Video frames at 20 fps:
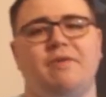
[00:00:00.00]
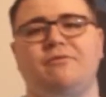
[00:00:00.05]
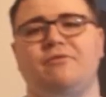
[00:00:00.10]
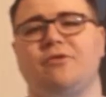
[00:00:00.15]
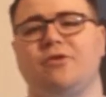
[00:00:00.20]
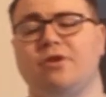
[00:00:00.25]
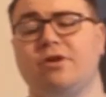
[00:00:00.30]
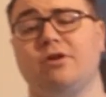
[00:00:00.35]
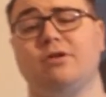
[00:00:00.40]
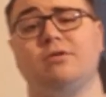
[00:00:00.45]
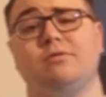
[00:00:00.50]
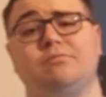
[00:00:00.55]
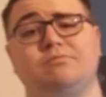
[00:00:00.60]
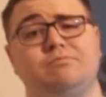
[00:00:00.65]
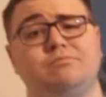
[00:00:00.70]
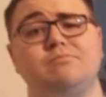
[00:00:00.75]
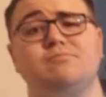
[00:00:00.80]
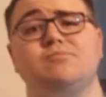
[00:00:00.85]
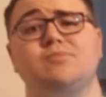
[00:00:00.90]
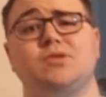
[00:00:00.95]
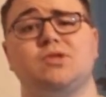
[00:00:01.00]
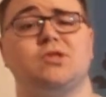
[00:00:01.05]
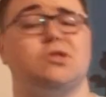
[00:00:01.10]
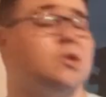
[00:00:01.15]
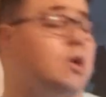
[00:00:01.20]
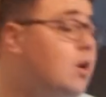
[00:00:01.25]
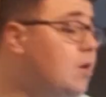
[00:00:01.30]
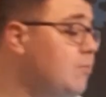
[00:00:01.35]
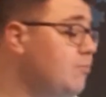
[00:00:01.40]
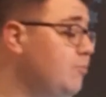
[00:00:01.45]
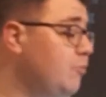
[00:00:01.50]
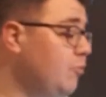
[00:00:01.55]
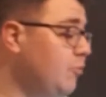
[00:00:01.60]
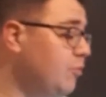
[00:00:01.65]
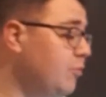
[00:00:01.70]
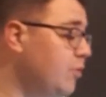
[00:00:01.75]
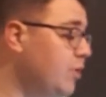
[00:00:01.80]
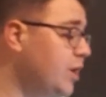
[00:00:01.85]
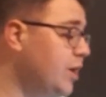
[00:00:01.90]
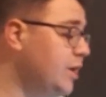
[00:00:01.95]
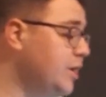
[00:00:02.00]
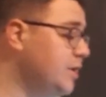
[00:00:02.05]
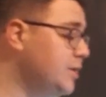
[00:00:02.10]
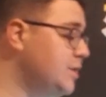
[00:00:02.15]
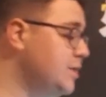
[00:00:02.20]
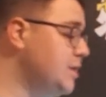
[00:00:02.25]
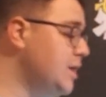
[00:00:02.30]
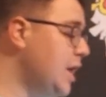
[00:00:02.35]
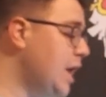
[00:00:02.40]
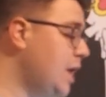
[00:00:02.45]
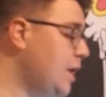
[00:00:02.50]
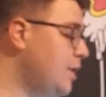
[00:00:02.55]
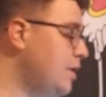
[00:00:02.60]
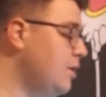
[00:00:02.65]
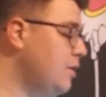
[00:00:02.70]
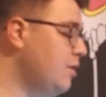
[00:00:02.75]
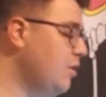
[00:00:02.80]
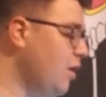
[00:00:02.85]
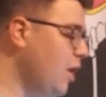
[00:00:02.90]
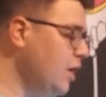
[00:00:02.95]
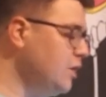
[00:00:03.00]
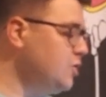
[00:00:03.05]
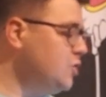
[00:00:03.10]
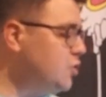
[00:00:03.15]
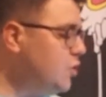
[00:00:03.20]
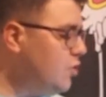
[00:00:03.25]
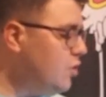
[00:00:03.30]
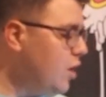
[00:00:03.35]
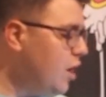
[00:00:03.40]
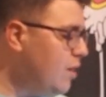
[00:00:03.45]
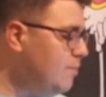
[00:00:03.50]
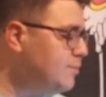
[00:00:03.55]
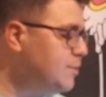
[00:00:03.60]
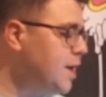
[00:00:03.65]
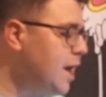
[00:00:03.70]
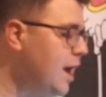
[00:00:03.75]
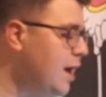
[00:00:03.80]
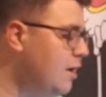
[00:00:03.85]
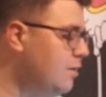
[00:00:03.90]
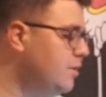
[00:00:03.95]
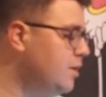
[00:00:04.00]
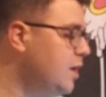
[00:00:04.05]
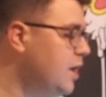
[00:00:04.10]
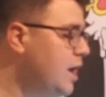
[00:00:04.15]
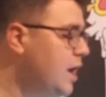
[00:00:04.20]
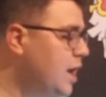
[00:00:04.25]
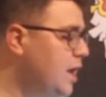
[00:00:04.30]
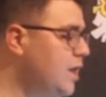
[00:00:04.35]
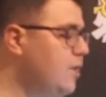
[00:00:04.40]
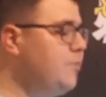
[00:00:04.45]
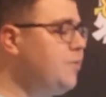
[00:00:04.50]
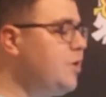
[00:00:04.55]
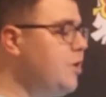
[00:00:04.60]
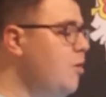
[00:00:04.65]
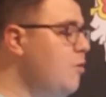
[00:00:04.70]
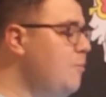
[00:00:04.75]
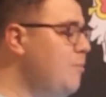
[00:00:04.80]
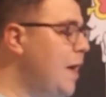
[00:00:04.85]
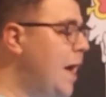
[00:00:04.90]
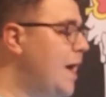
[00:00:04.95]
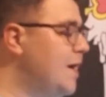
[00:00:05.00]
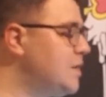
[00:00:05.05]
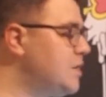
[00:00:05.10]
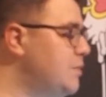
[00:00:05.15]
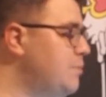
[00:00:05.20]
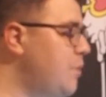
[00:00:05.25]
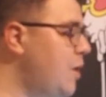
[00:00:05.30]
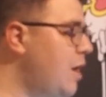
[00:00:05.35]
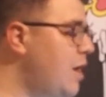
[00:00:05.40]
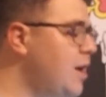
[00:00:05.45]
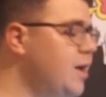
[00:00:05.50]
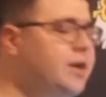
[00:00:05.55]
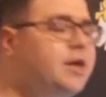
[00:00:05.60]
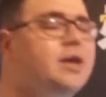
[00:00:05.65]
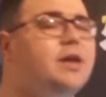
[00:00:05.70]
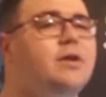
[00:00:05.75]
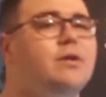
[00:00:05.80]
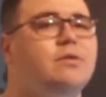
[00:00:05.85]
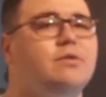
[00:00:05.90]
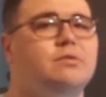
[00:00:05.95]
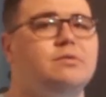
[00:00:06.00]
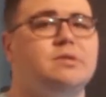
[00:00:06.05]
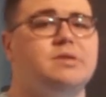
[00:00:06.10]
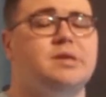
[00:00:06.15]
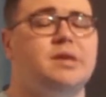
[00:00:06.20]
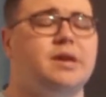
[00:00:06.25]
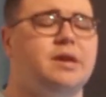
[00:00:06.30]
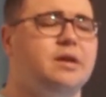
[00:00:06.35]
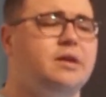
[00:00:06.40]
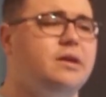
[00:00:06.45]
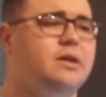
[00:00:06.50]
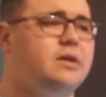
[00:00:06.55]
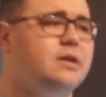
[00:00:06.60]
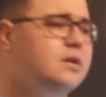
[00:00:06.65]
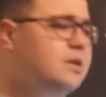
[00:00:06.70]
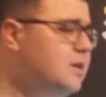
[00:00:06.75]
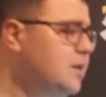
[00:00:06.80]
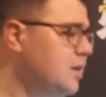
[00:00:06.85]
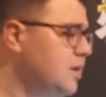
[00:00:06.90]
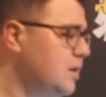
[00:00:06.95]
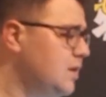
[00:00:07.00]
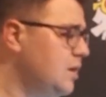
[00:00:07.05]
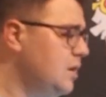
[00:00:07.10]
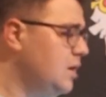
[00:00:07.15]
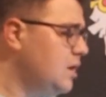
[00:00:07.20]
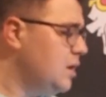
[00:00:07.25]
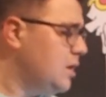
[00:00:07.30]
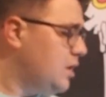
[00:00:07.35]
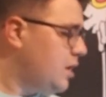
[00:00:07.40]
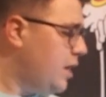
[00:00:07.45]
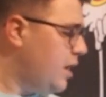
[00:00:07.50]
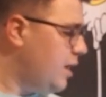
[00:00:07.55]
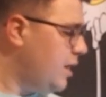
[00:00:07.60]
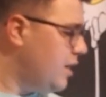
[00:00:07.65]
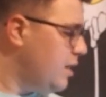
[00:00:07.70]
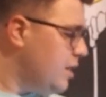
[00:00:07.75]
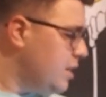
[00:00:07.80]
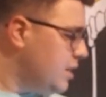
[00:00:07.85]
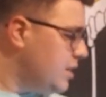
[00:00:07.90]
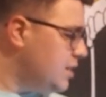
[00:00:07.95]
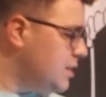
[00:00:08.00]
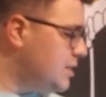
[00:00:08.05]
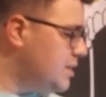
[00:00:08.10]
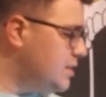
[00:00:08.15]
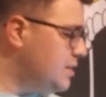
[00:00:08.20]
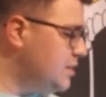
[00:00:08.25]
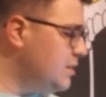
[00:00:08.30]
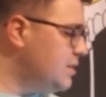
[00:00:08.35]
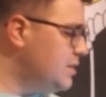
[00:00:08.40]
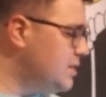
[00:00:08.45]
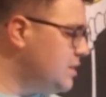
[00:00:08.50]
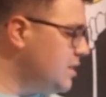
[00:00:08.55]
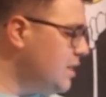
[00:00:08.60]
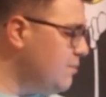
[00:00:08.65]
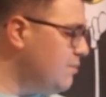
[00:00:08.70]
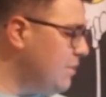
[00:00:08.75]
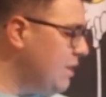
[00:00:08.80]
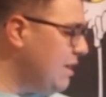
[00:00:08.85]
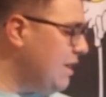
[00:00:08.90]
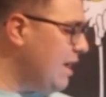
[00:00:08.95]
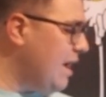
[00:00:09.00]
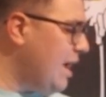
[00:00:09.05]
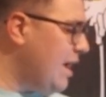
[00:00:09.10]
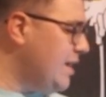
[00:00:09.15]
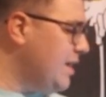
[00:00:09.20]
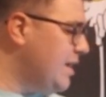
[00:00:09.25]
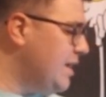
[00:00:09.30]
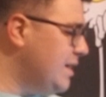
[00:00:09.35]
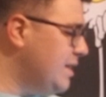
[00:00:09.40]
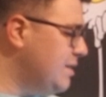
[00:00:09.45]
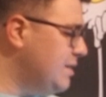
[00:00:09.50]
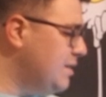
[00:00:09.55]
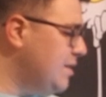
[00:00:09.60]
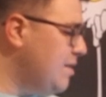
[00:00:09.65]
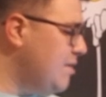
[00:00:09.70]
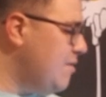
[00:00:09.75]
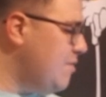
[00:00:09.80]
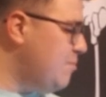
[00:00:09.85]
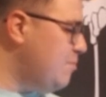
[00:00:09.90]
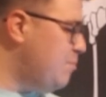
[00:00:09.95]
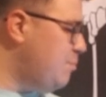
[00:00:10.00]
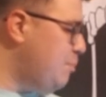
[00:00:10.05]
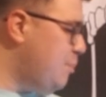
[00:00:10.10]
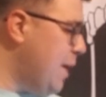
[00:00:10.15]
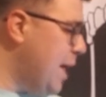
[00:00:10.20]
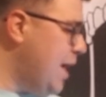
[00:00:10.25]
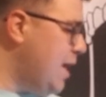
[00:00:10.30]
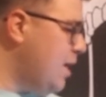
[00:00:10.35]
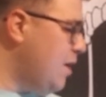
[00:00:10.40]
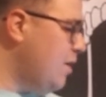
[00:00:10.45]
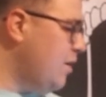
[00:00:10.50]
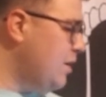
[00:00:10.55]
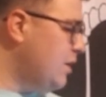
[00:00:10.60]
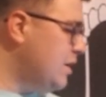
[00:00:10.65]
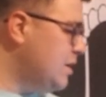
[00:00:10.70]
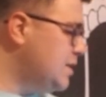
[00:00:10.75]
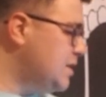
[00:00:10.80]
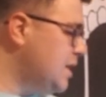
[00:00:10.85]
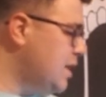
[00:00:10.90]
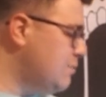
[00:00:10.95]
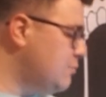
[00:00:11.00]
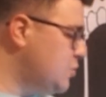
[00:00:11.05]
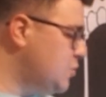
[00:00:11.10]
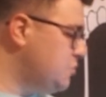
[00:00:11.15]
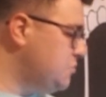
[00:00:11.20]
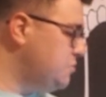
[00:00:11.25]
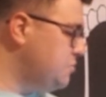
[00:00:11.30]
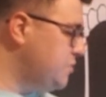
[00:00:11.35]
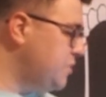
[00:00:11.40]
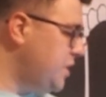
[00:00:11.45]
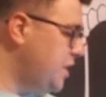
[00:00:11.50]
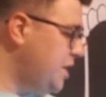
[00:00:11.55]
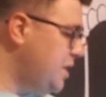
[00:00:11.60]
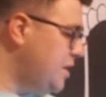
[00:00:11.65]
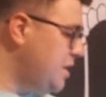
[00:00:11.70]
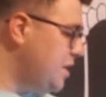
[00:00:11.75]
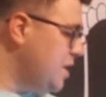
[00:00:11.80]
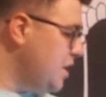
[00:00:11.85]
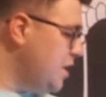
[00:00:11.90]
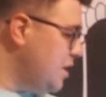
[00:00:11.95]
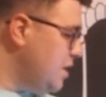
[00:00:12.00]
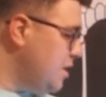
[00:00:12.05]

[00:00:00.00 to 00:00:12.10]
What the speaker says: For some reason. And they're like, shoot him down. And then we go back to Bonnie, who's like, this isn't something I can bear unless I'm truly